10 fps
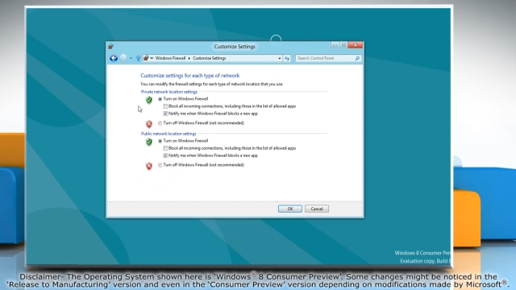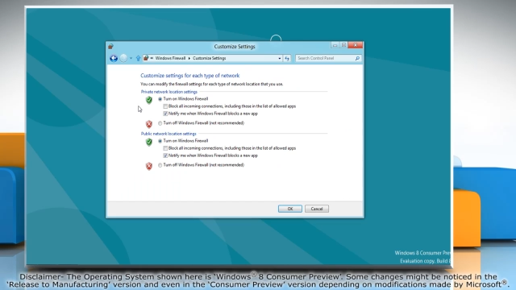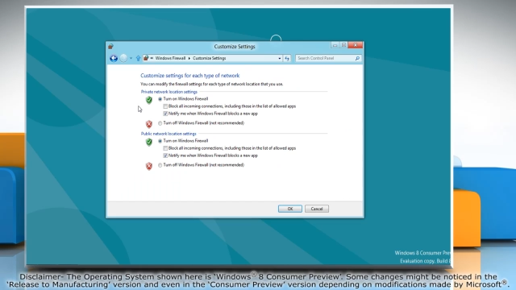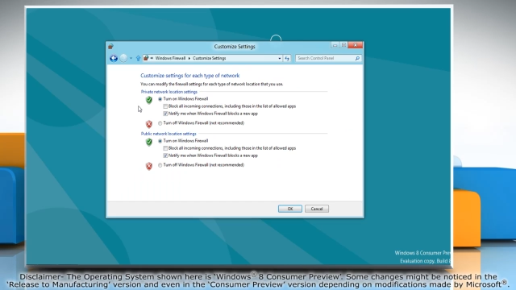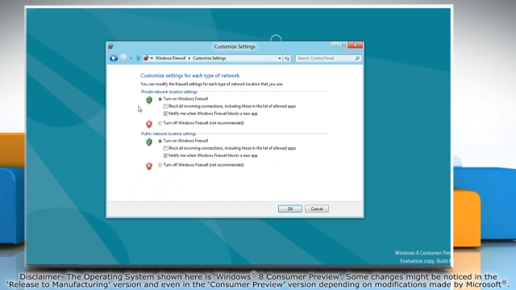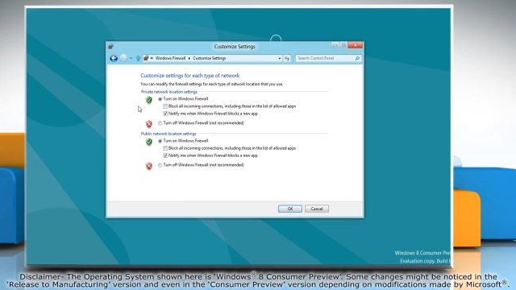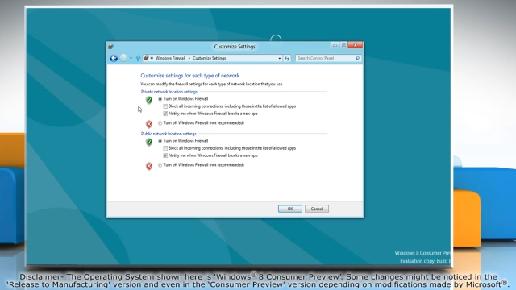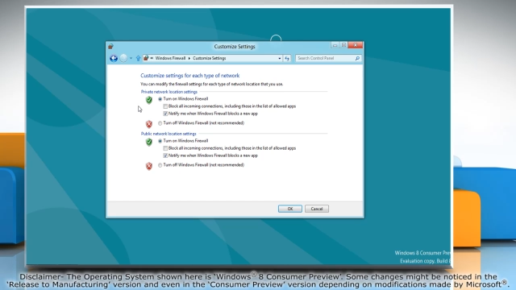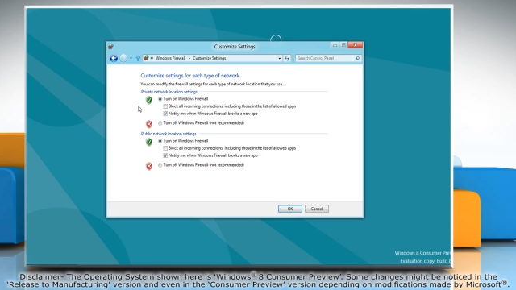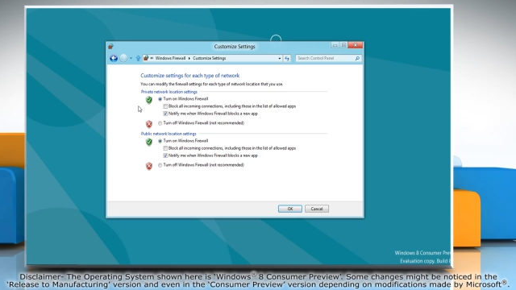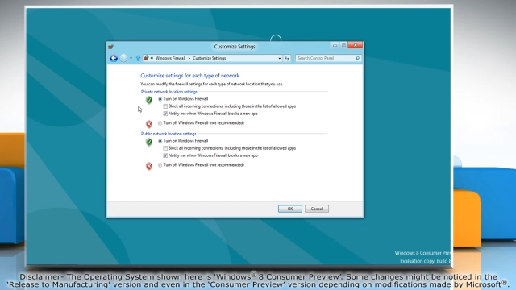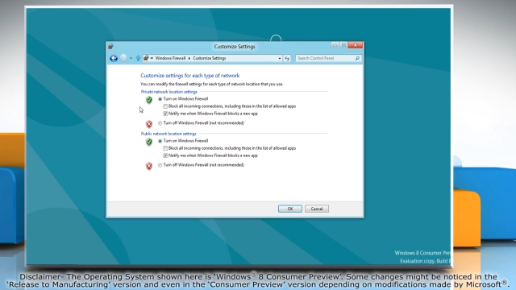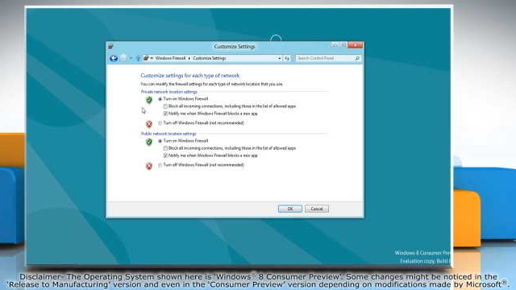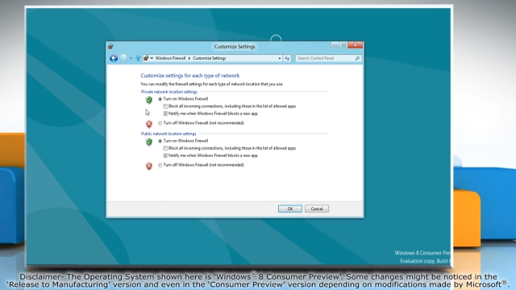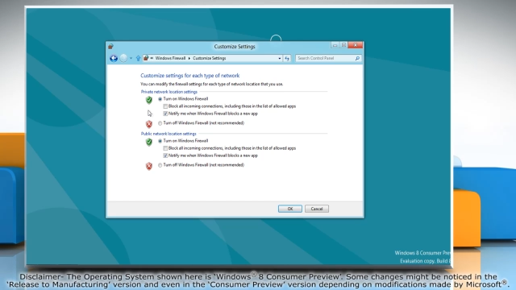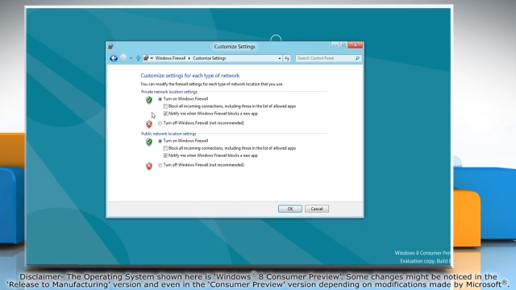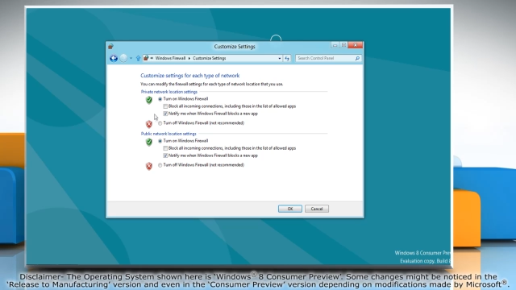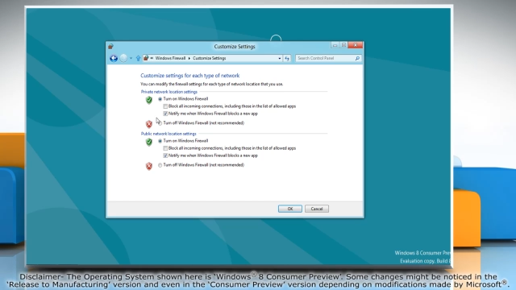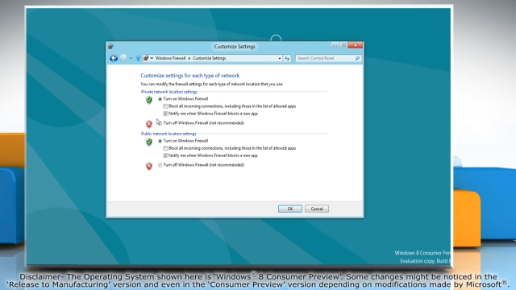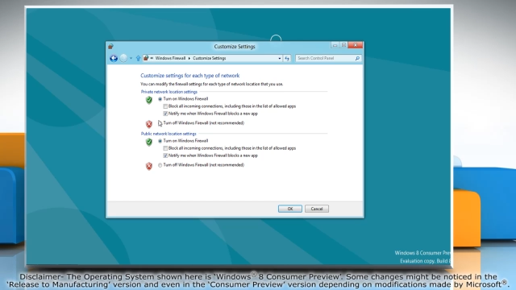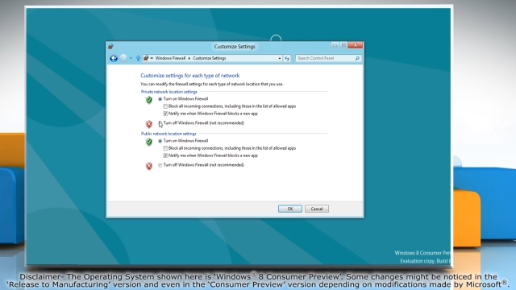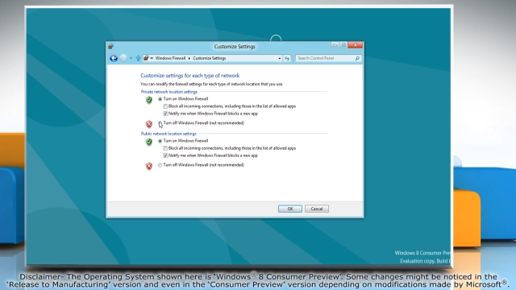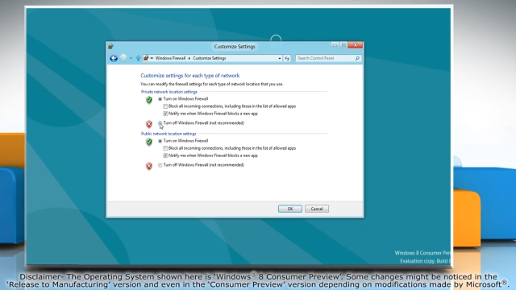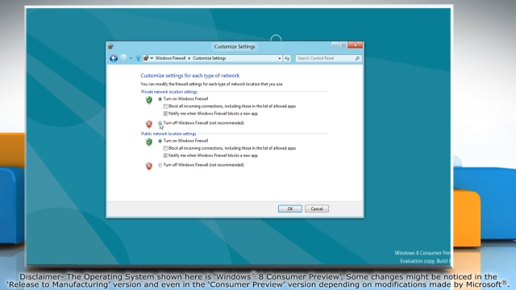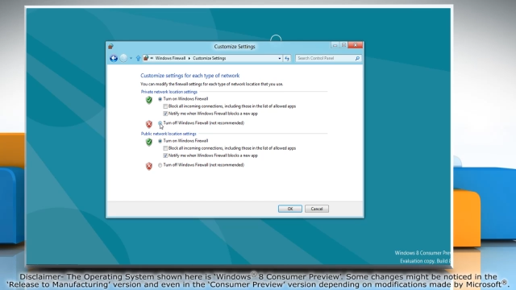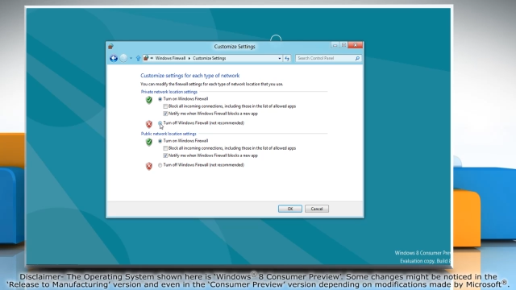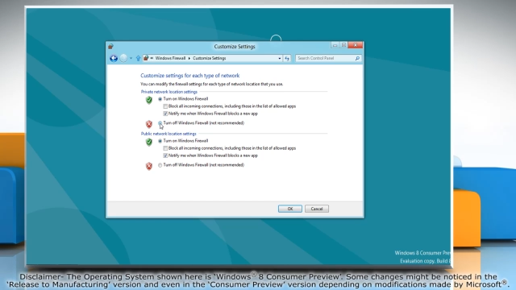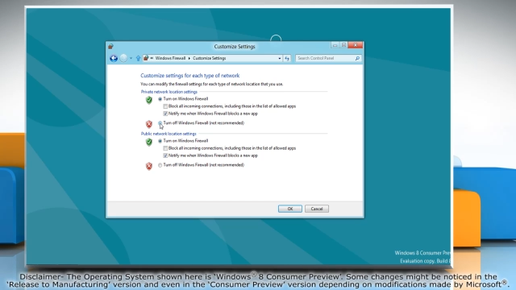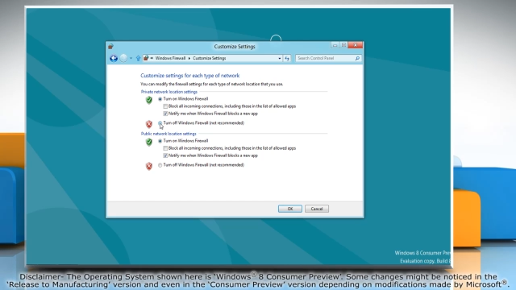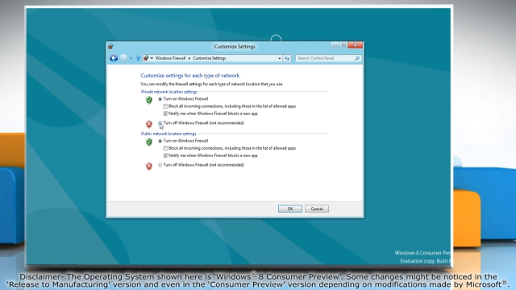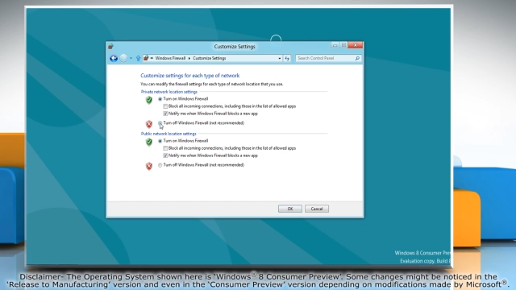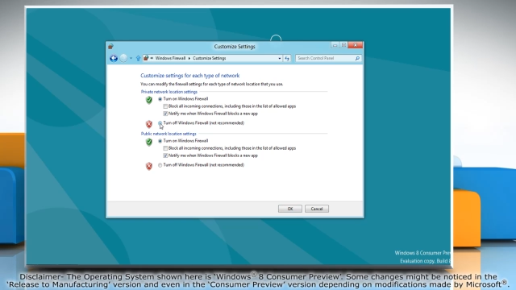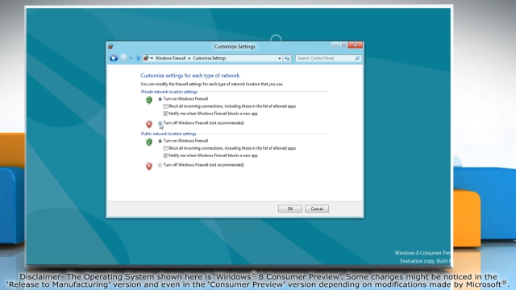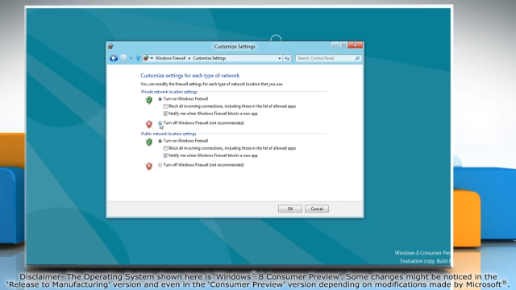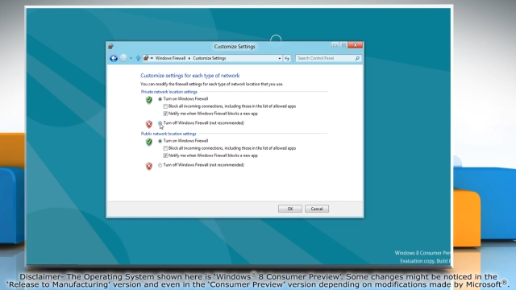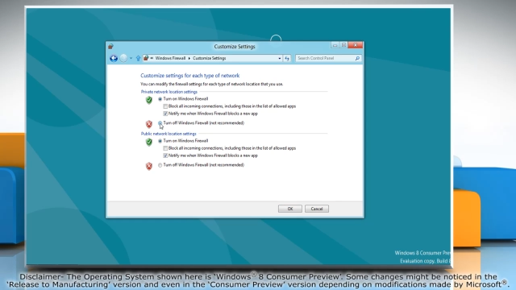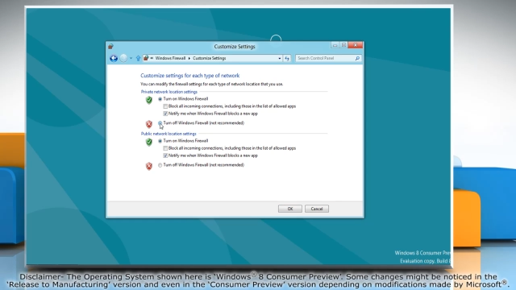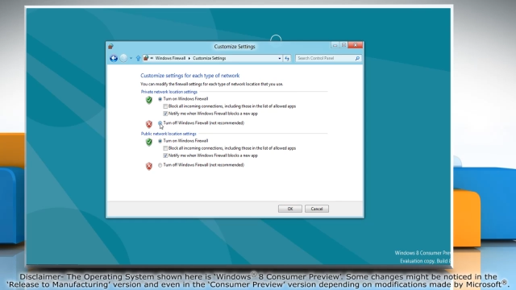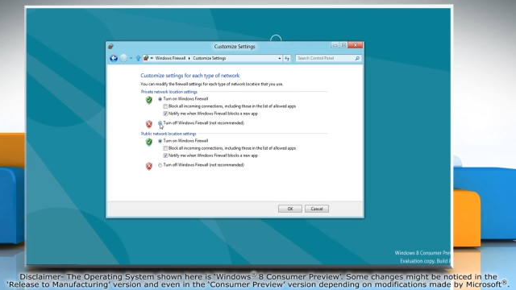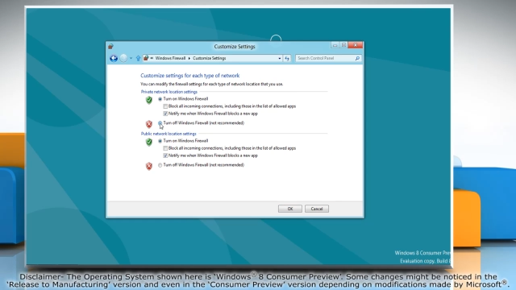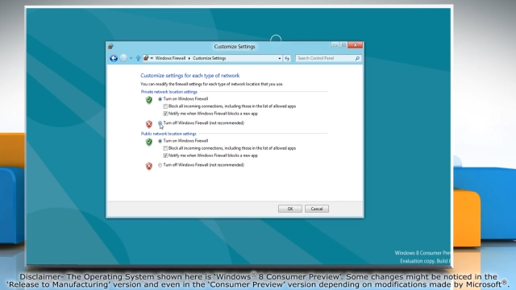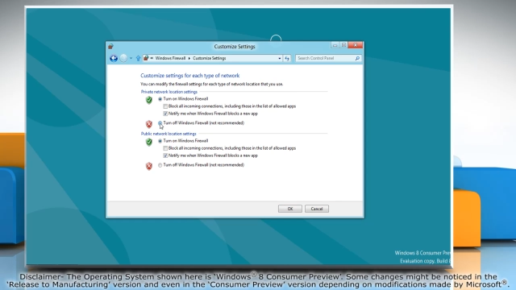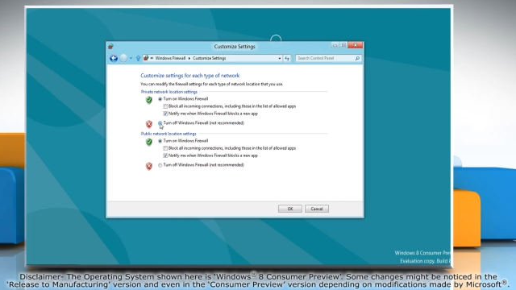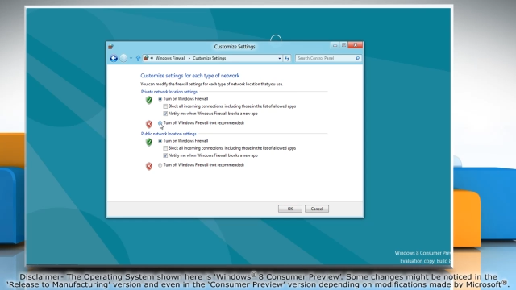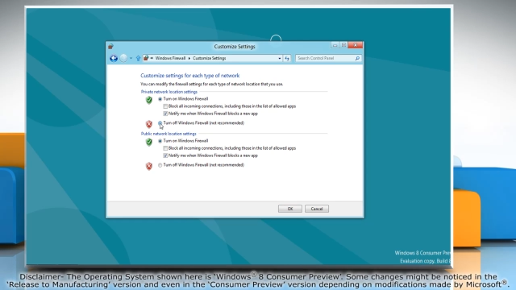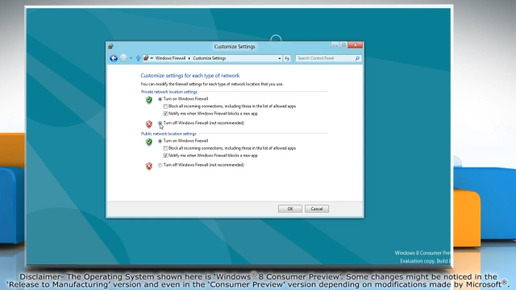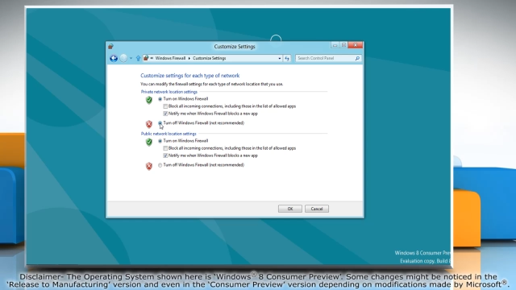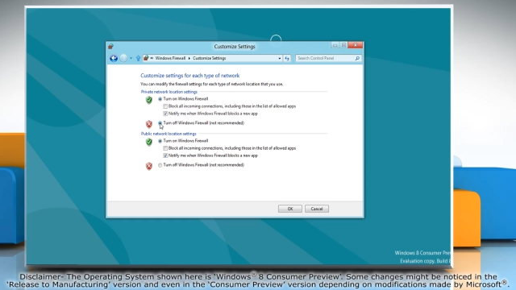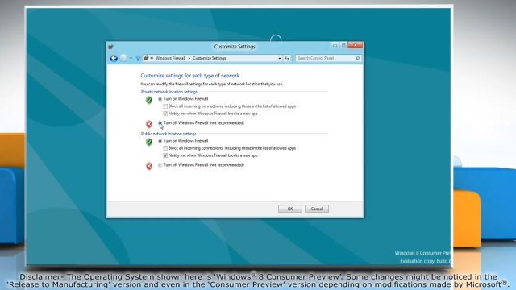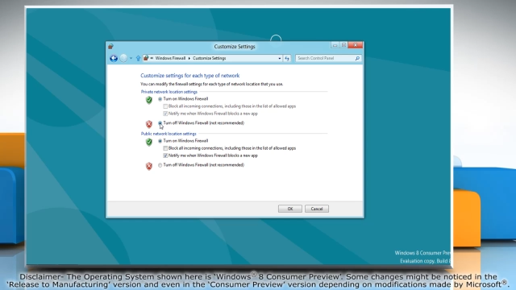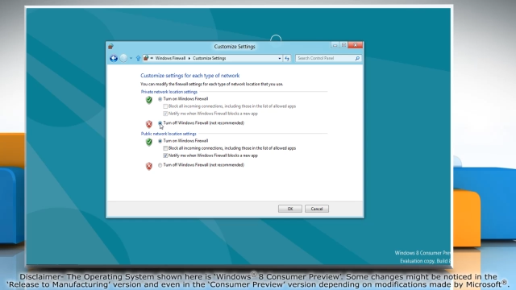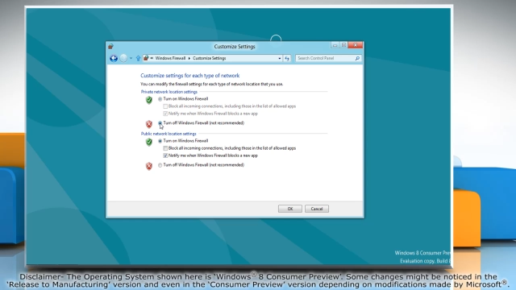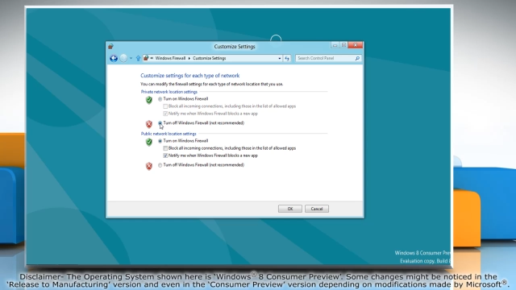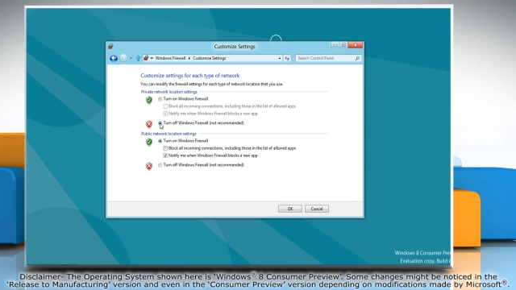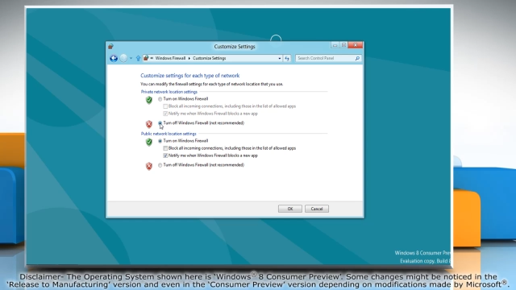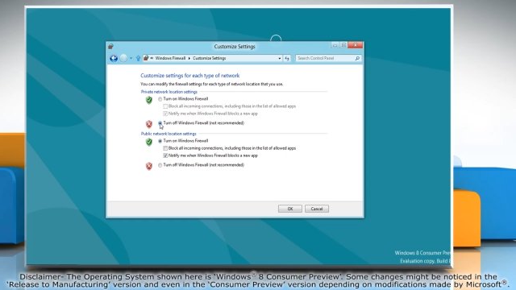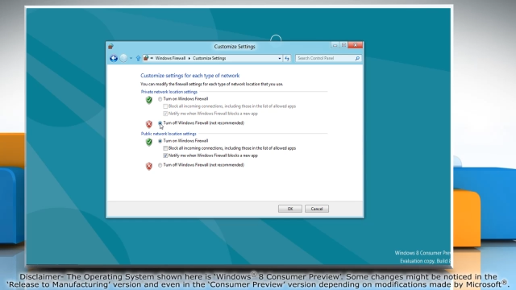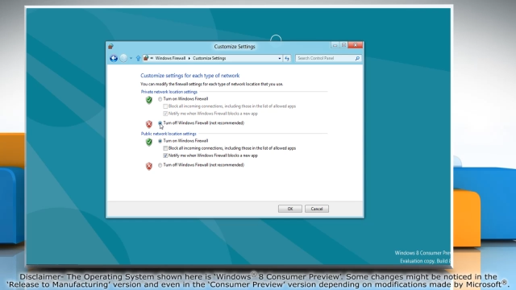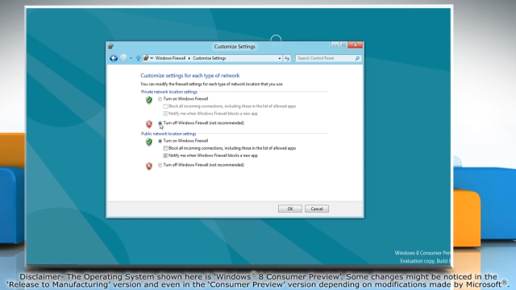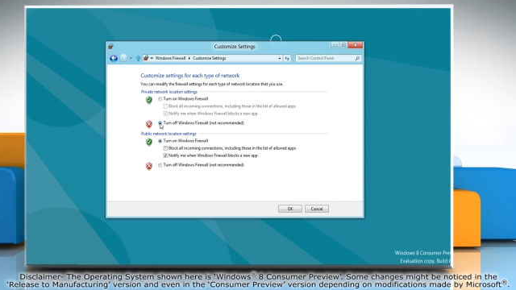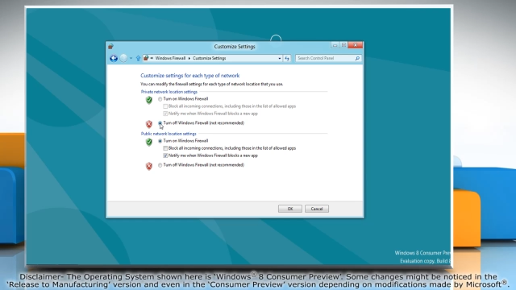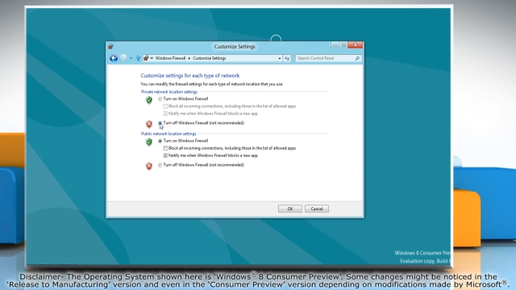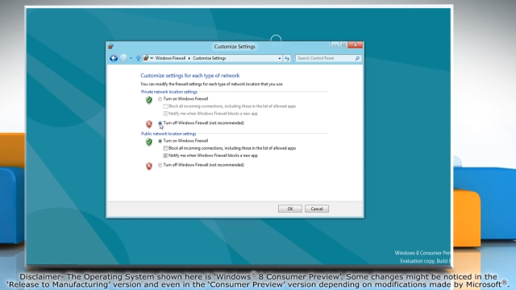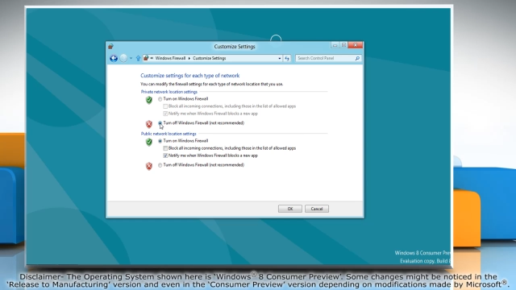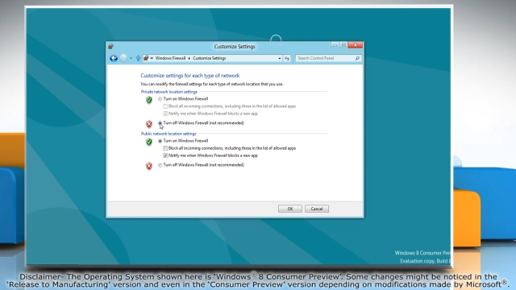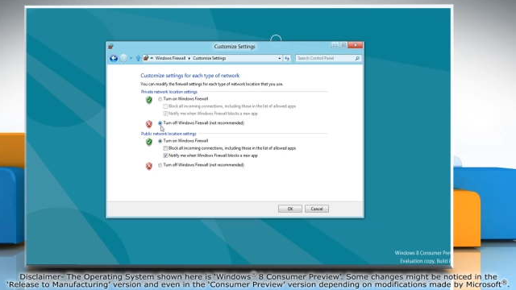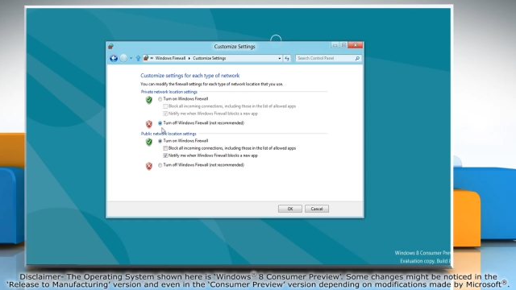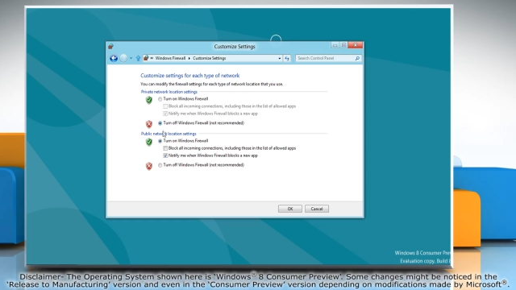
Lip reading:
[unreadable: no face in view]